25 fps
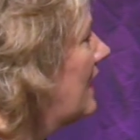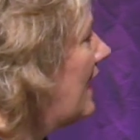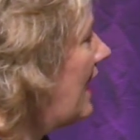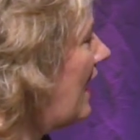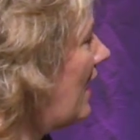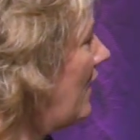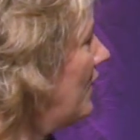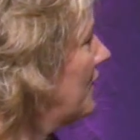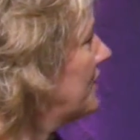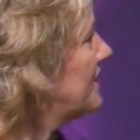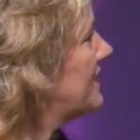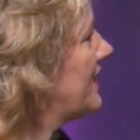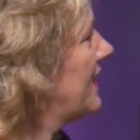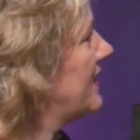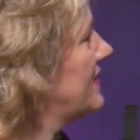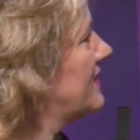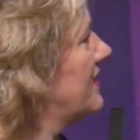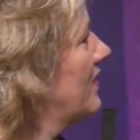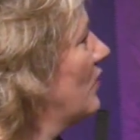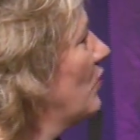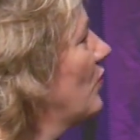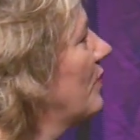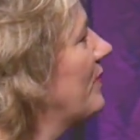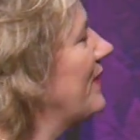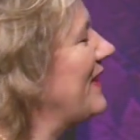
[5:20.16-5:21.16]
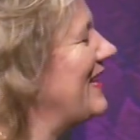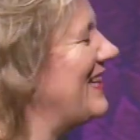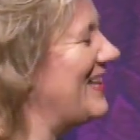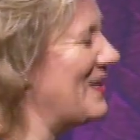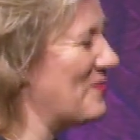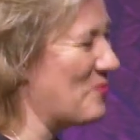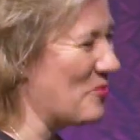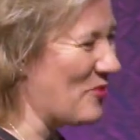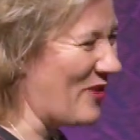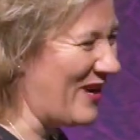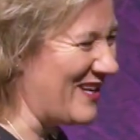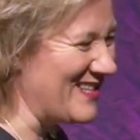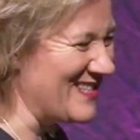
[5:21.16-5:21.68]
Health data will be
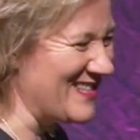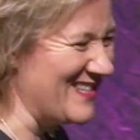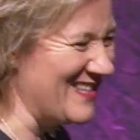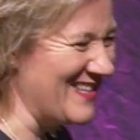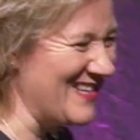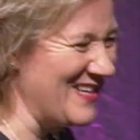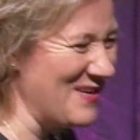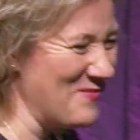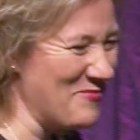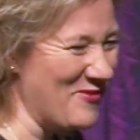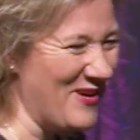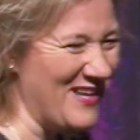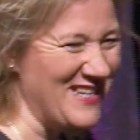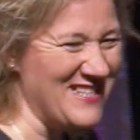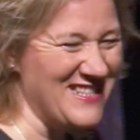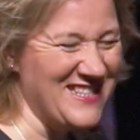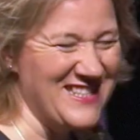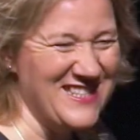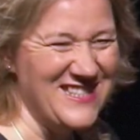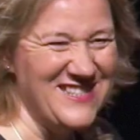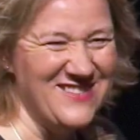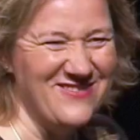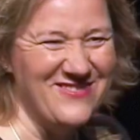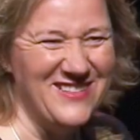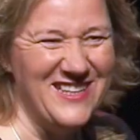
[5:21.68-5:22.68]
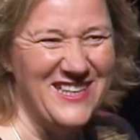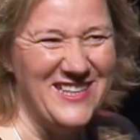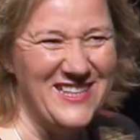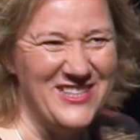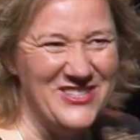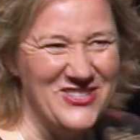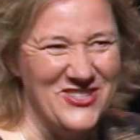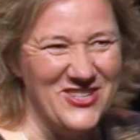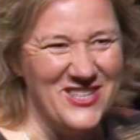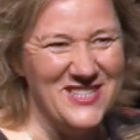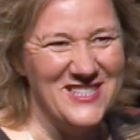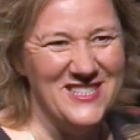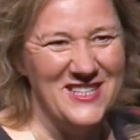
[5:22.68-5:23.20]
liberated. Liberated is a really
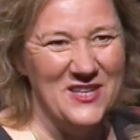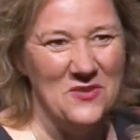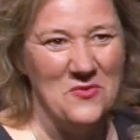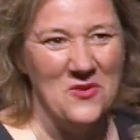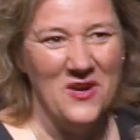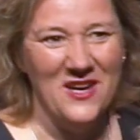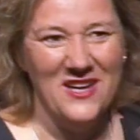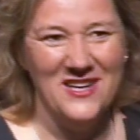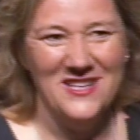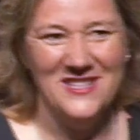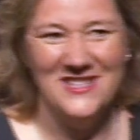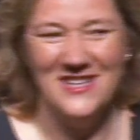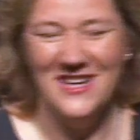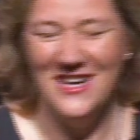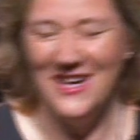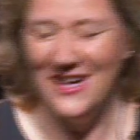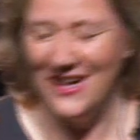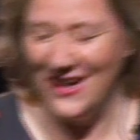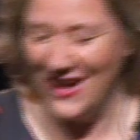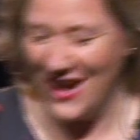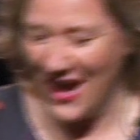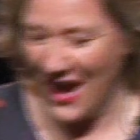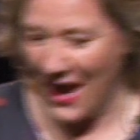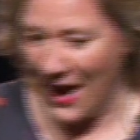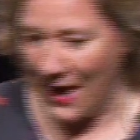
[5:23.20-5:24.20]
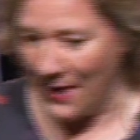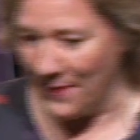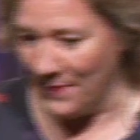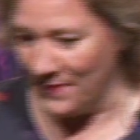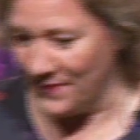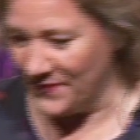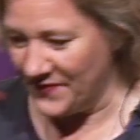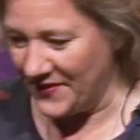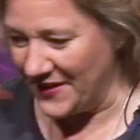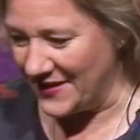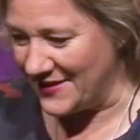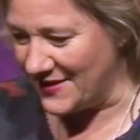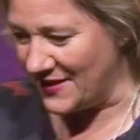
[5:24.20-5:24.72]
interesting word.
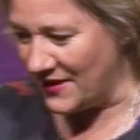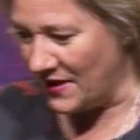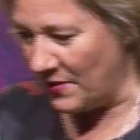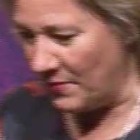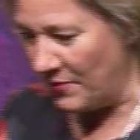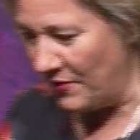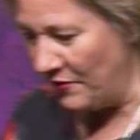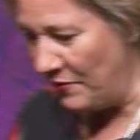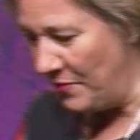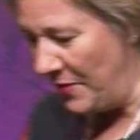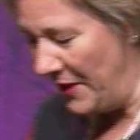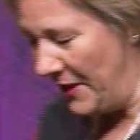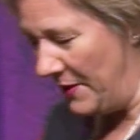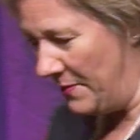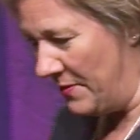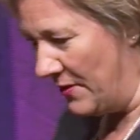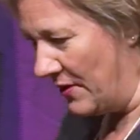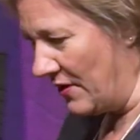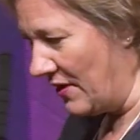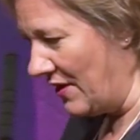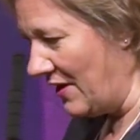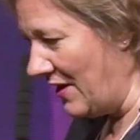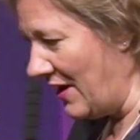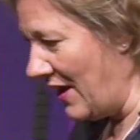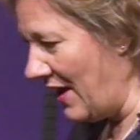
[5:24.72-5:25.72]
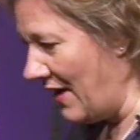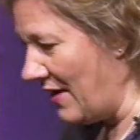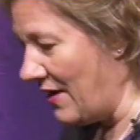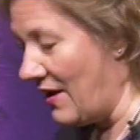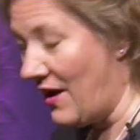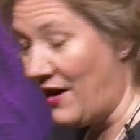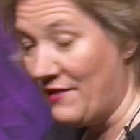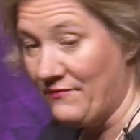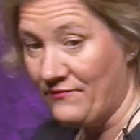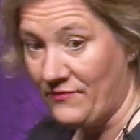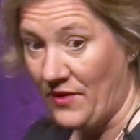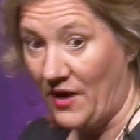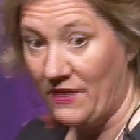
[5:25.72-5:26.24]
There's a number of people,
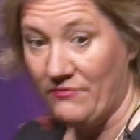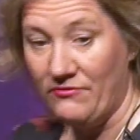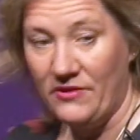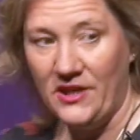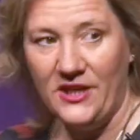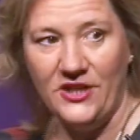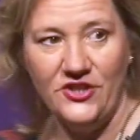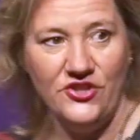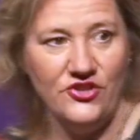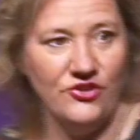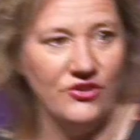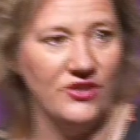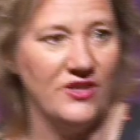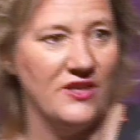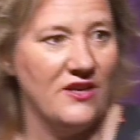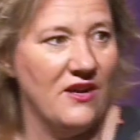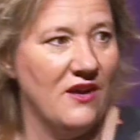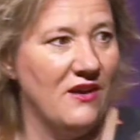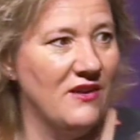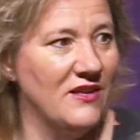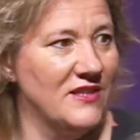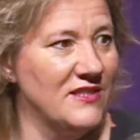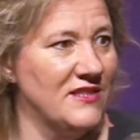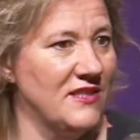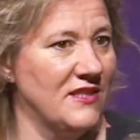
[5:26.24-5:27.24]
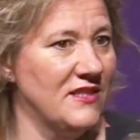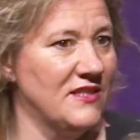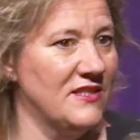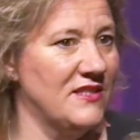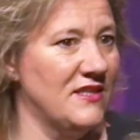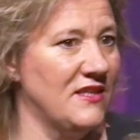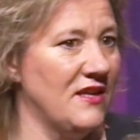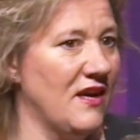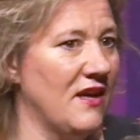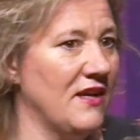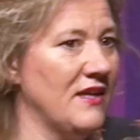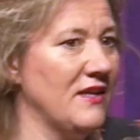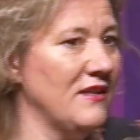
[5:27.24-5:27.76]
I really enjoyed the gala dinner
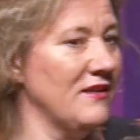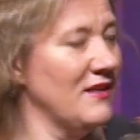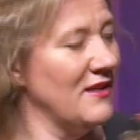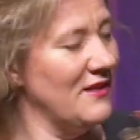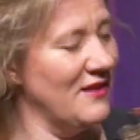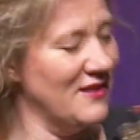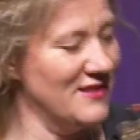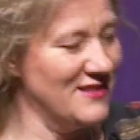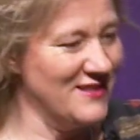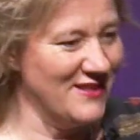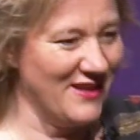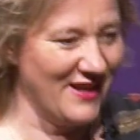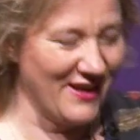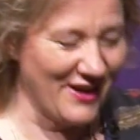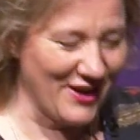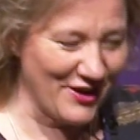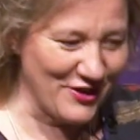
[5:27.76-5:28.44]
last night.